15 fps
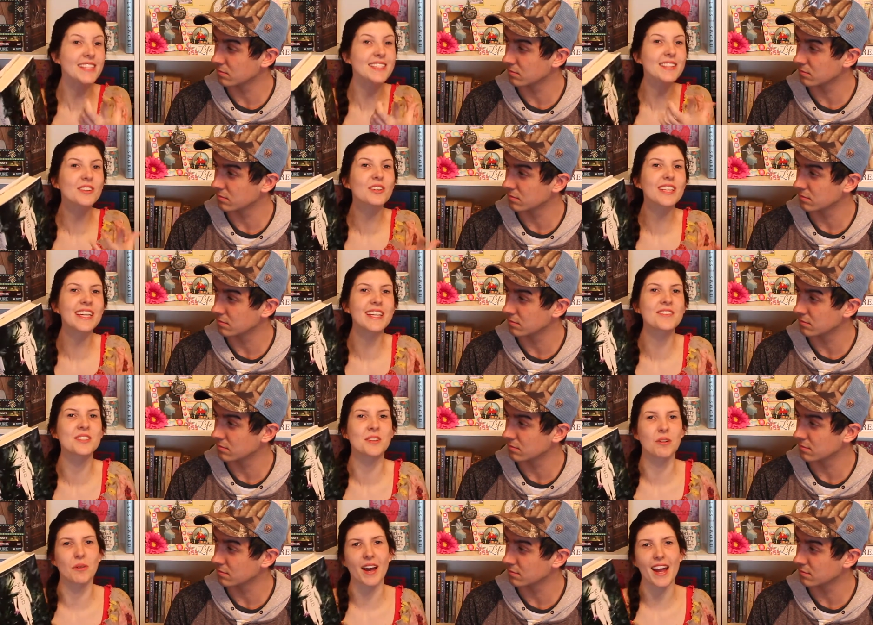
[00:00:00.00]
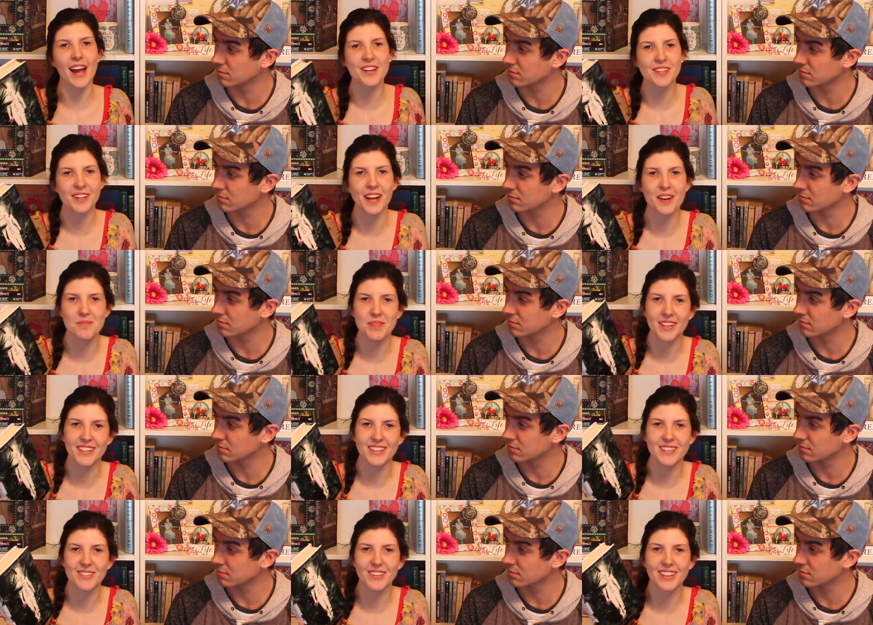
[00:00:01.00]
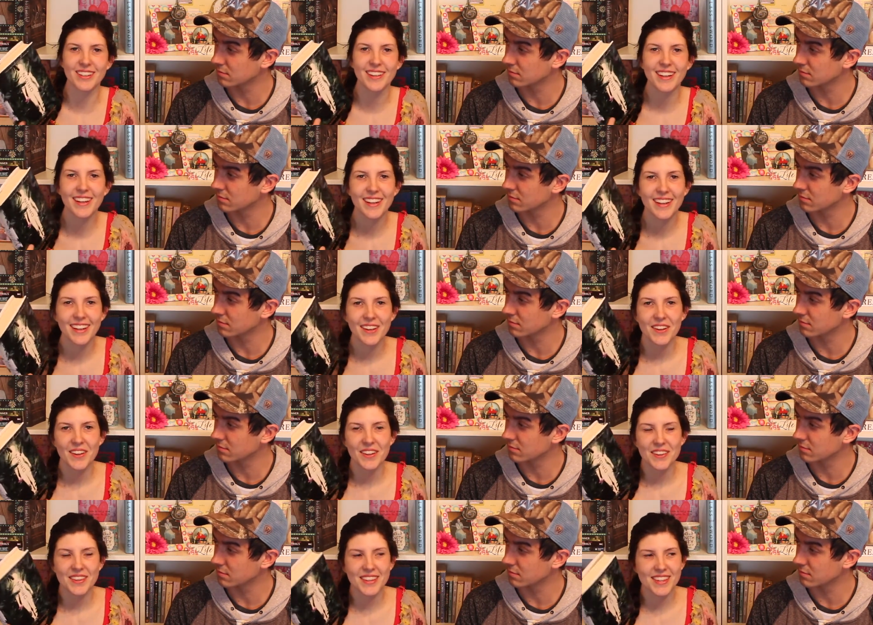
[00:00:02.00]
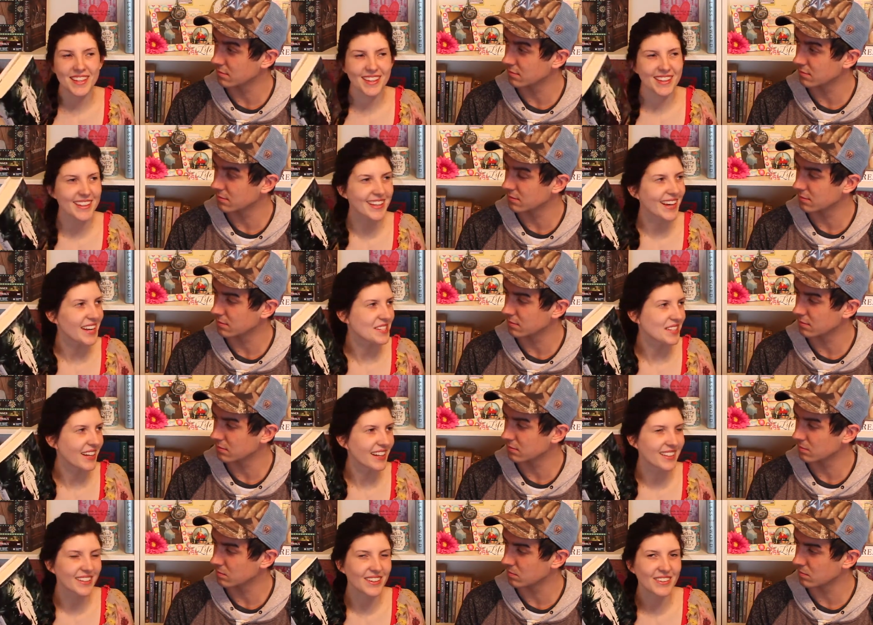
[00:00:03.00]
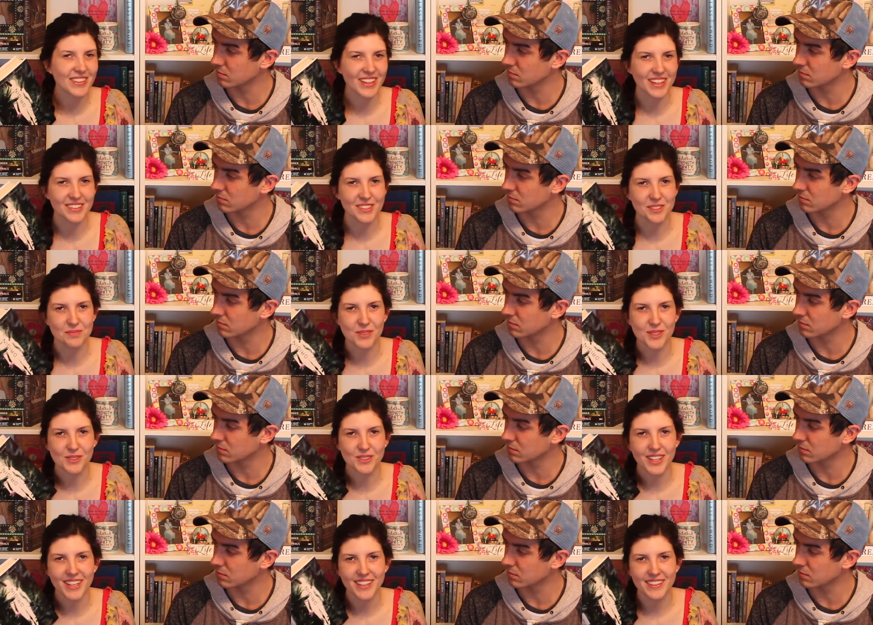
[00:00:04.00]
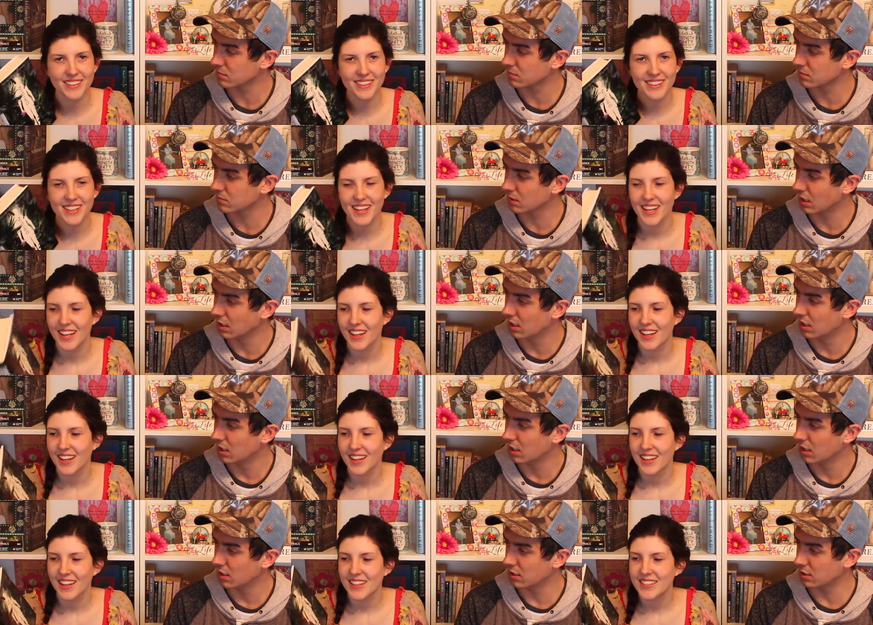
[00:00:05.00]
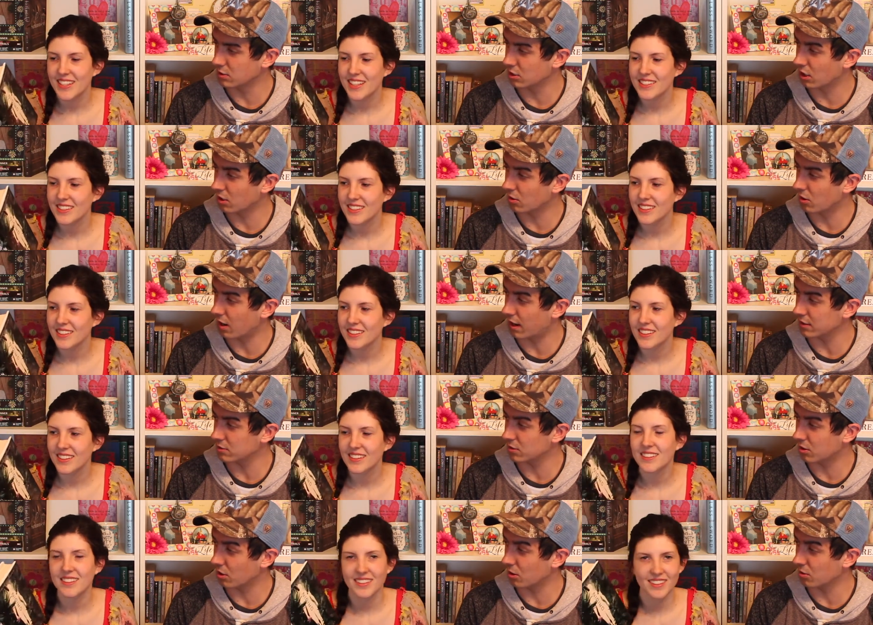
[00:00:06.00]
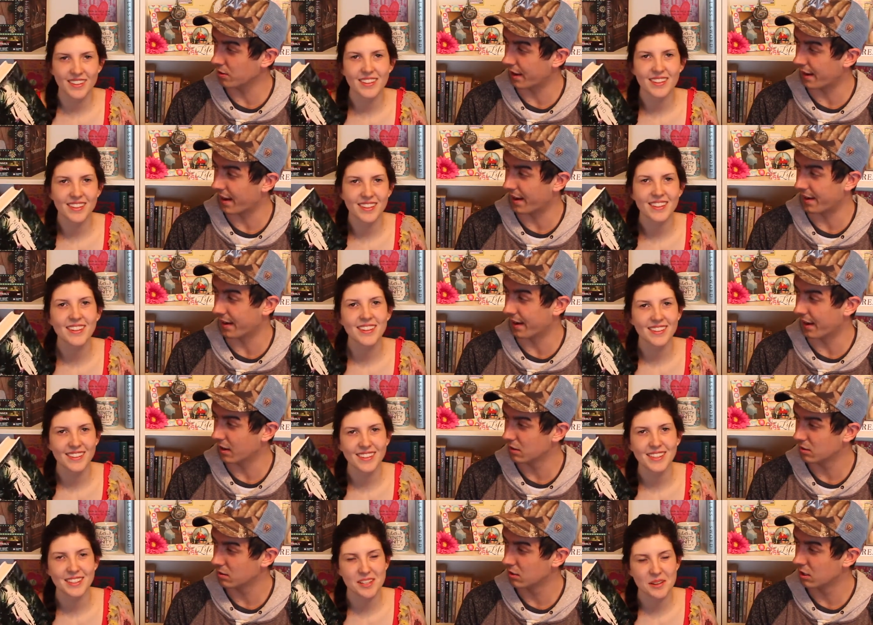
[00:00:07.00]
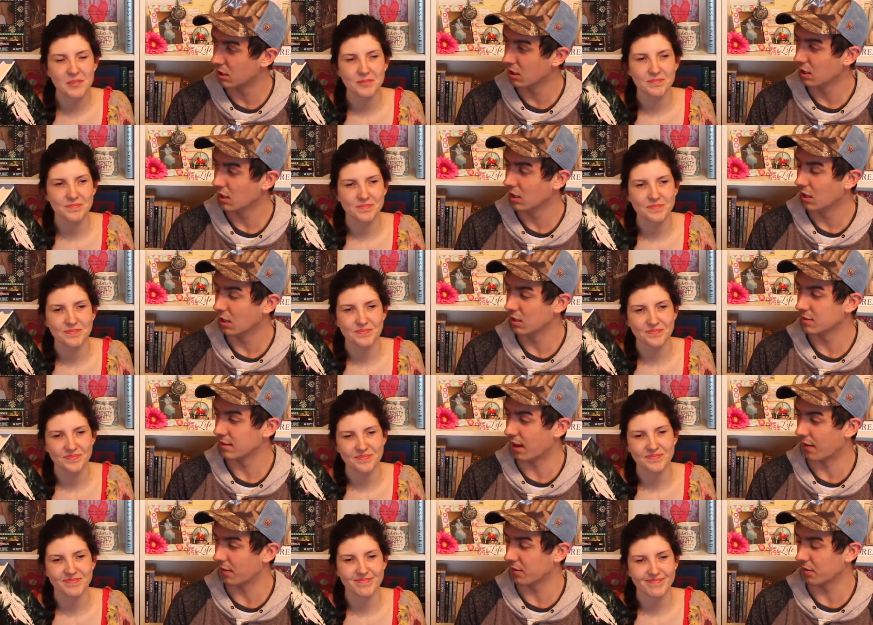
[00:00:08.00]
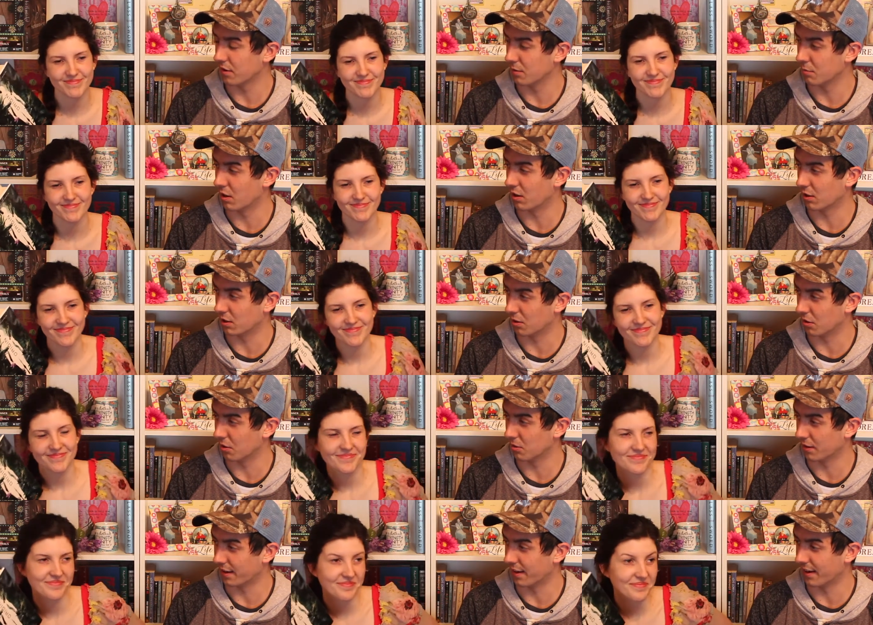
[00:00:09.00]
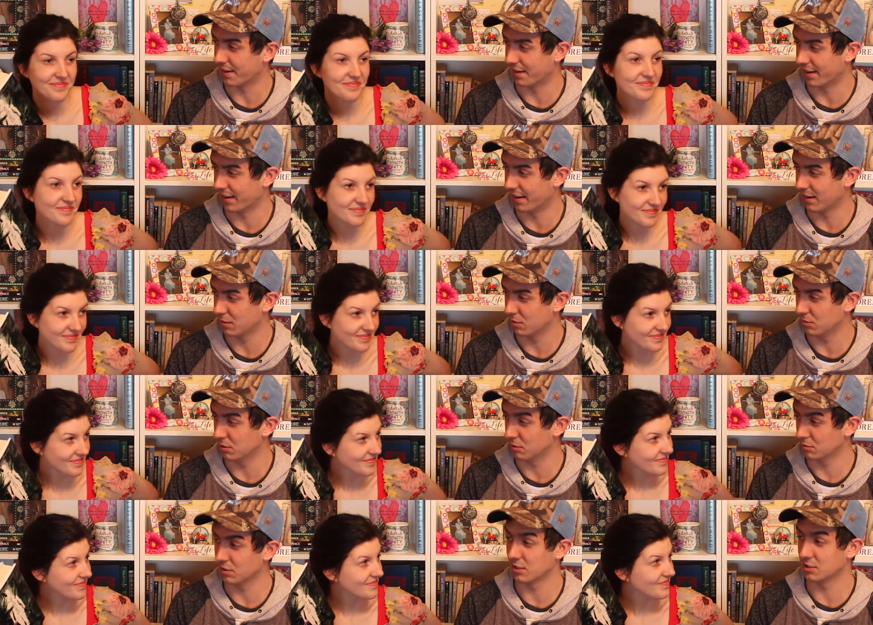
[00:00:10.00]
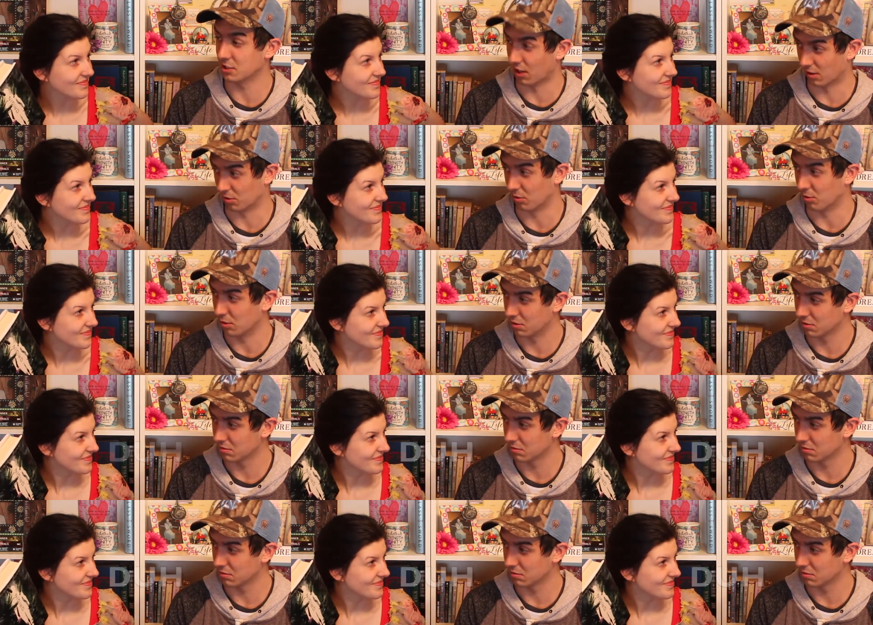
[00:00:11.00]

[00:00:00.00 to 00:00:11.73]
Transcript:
Speaker 1: this literally gives it away. I should not have picked this one. The, the catch line totally gives this book away.
Speaker 2: It the says, jungle hides a girl who cannot die. It's obviously about a girl who cannot die, who lives in the jungle.